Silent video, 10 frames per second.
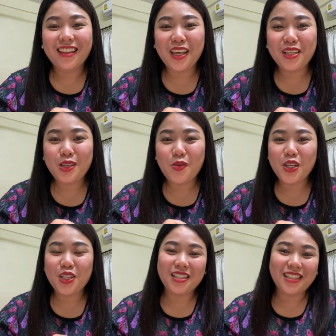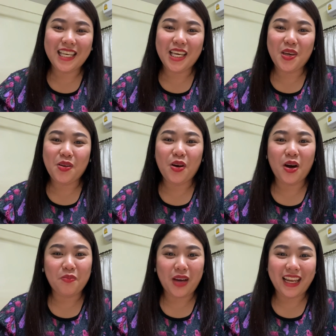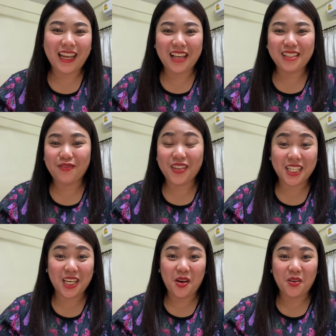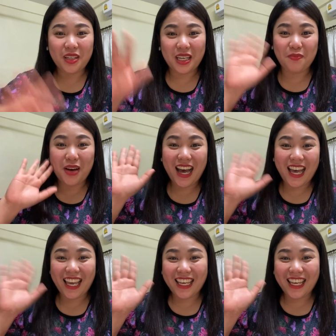Thank you so much and see you on my next video. Goodbye.